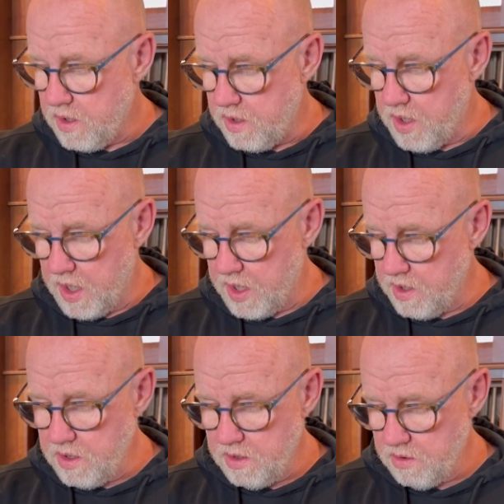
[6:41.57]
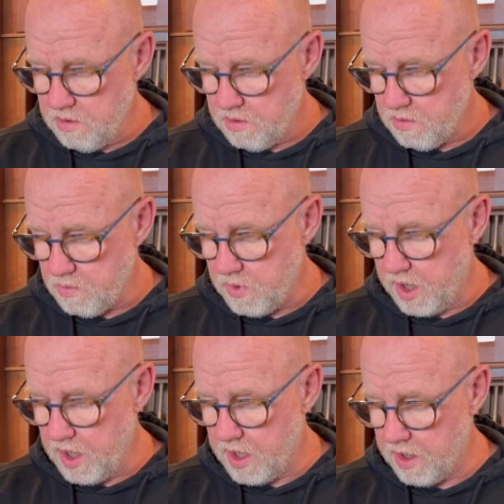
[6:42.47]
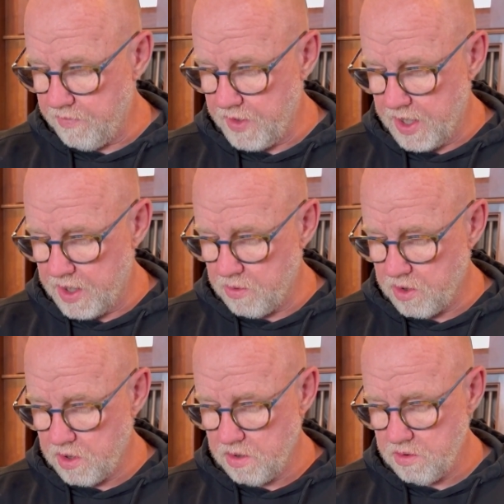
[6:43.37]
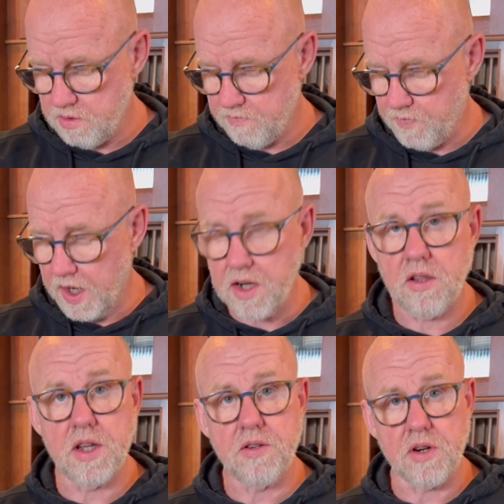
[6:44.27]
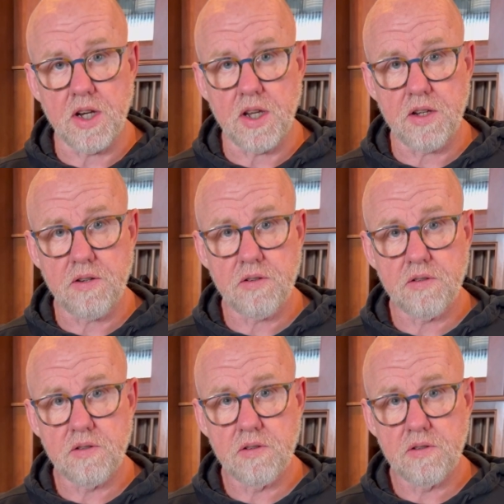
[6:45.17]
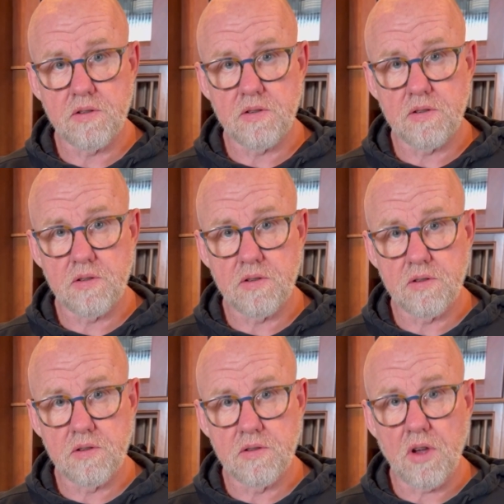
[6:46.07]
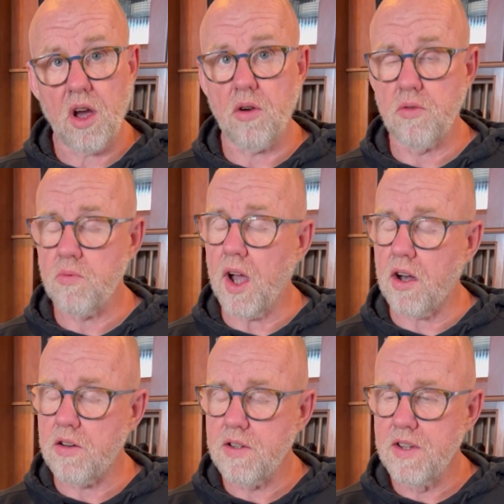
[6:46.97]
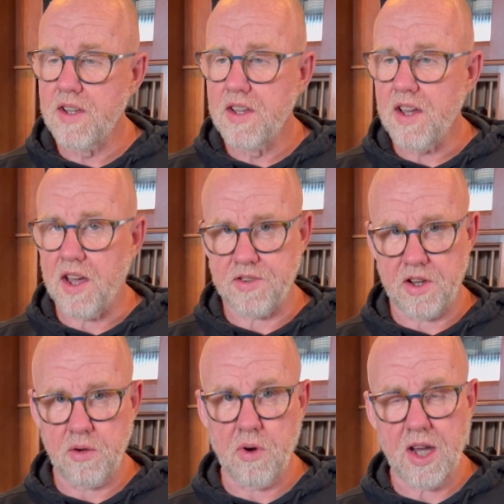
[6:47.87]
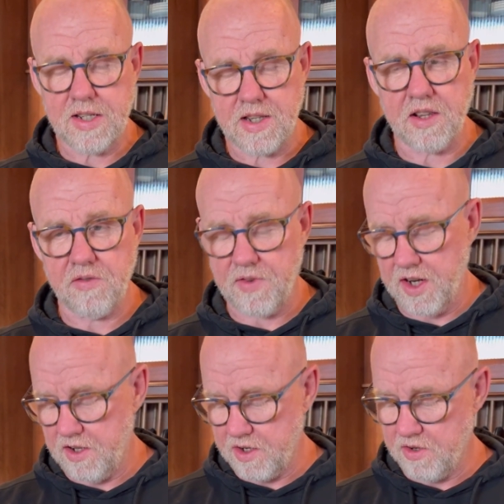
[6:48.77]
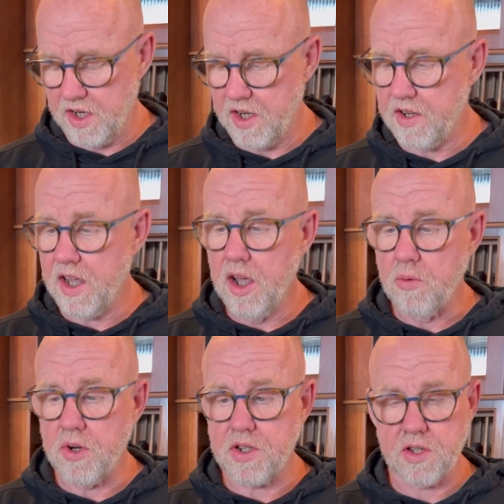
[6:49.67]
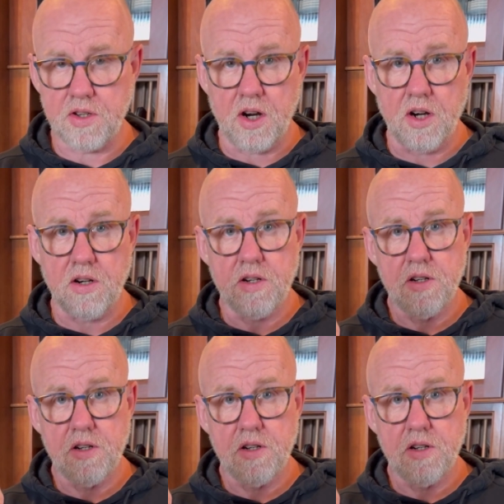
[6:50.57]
Then we have our final ingredient. Well, I'll tell you why I said the final ingredient, which is our